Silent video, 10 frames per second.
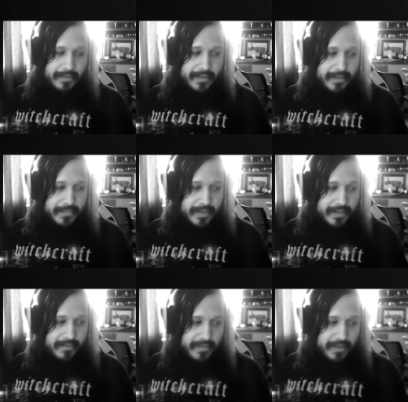something to
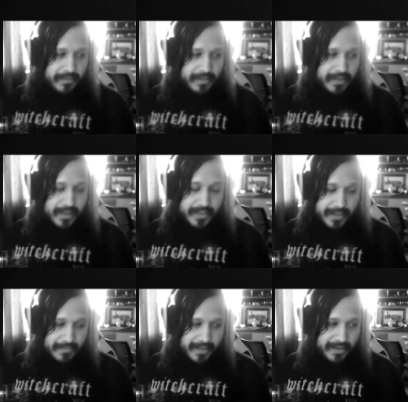feel like
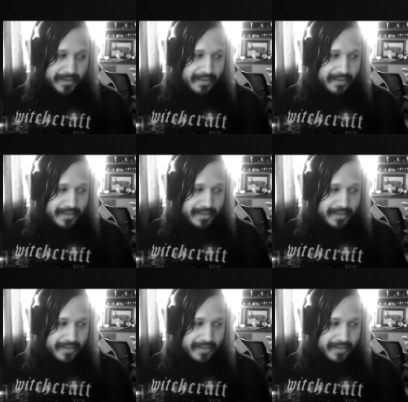something.